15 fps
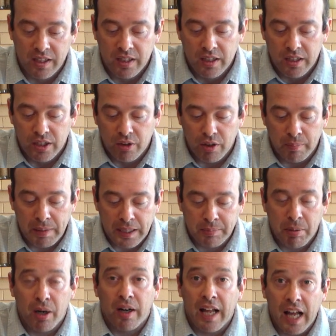you know, the best
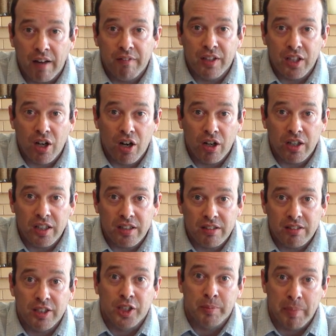part of having a garden
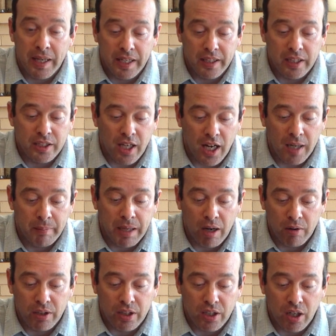is spending the time out
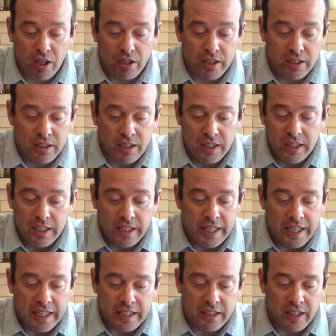in the garden.
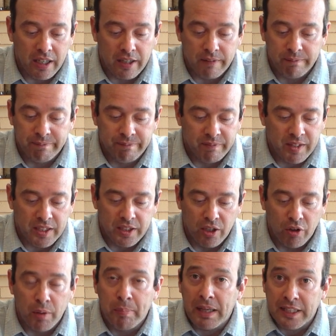And you know,
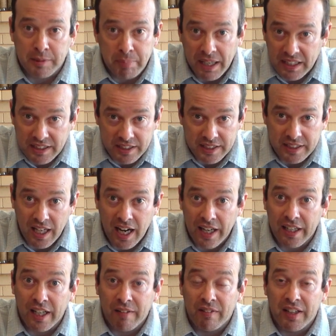the best pesticide
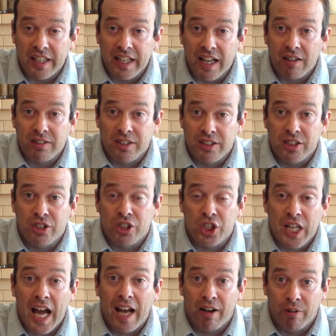and everything else is your
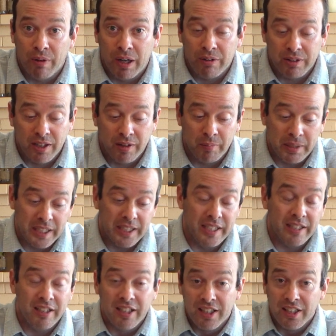shadow out there,
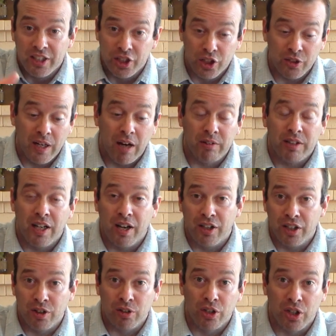meaning you're out there,
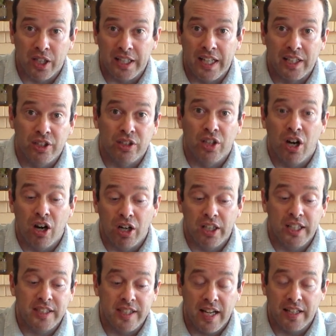you're looking at your garden,
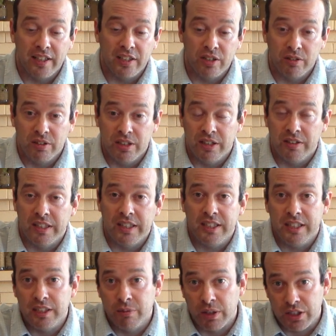attending to it. You can
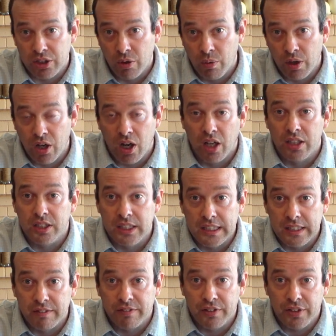see what's going on,
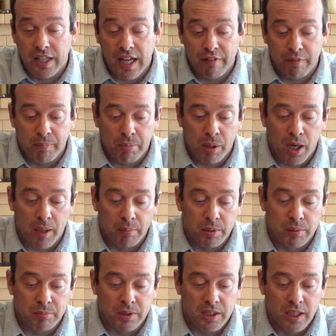seeing if you're having
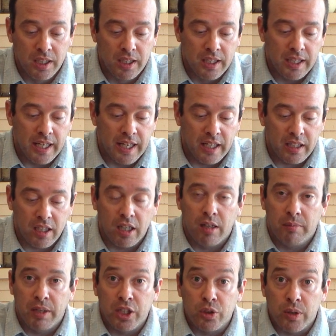problems, and
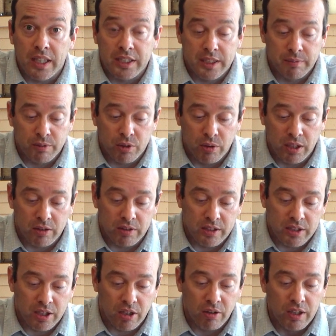address them quickly.
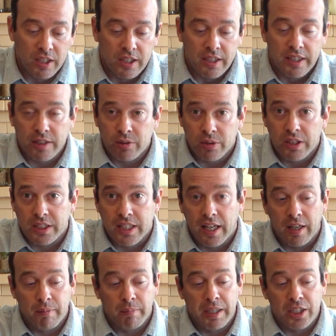So this will just kind
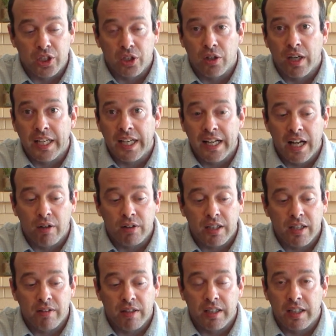of make sure I get out
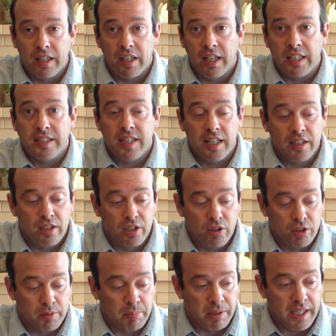there and attend to
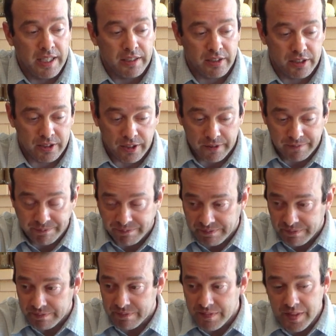those plants. So
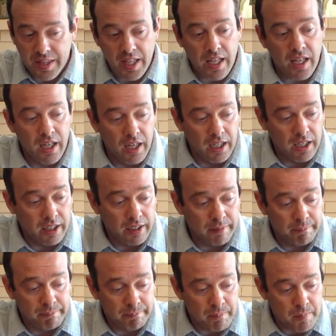
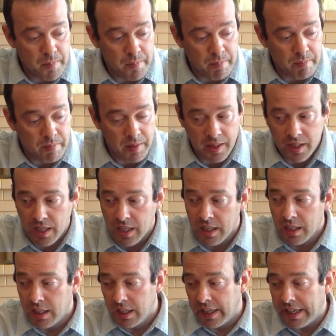now
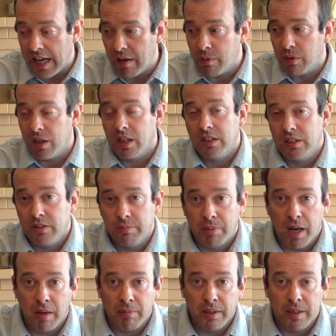we're on to
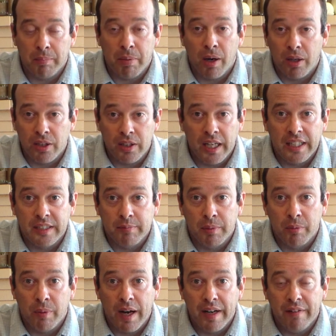probably the part you guys have
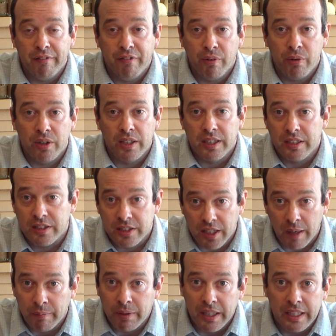been waiting for, is
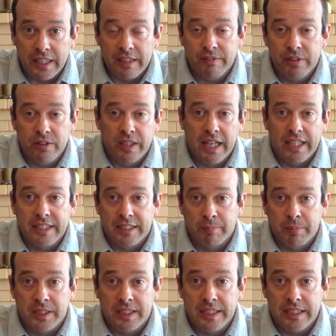I'm going to give you guys some
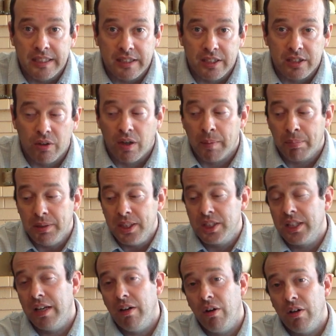seeds. So I
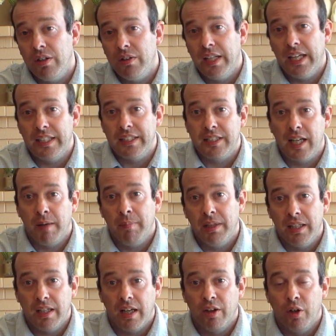appreciate all you guys
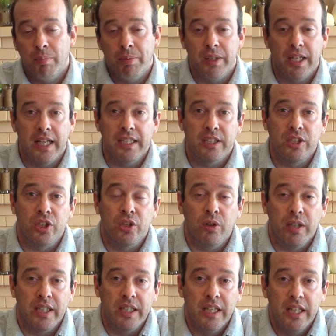coming. I hope you guys
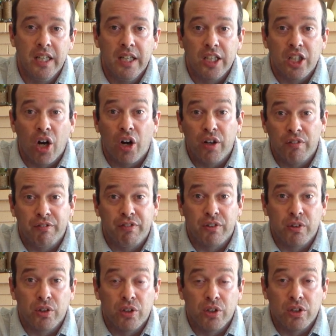enjoy Garden
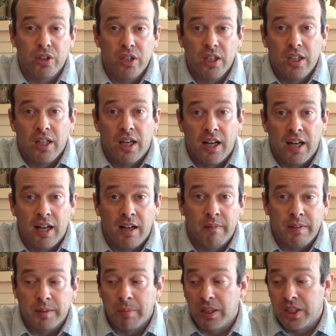Frugal
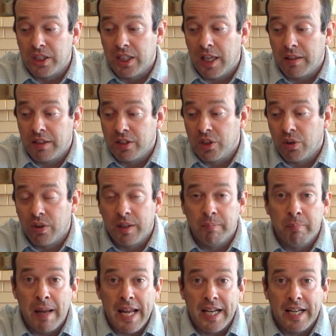as much as I enjoy
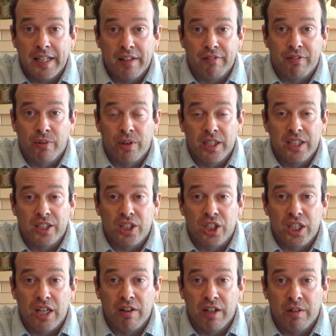making it for you and
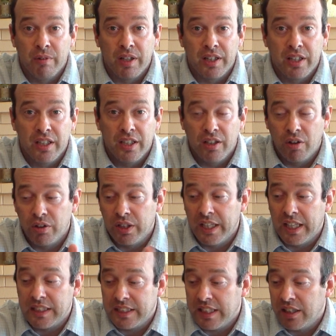sharing it with you. You know, you
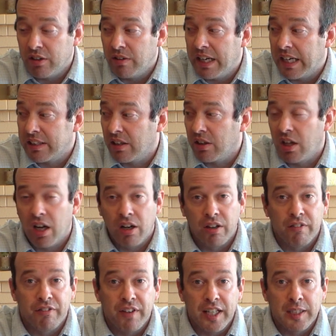guys interact a lot on the
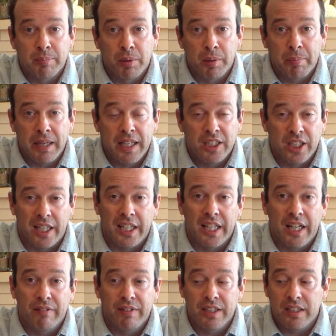Facebook page. I
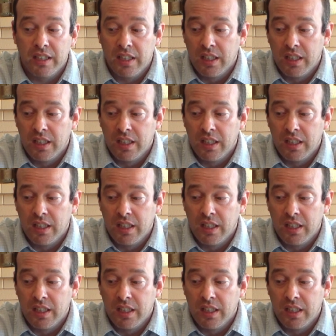love it.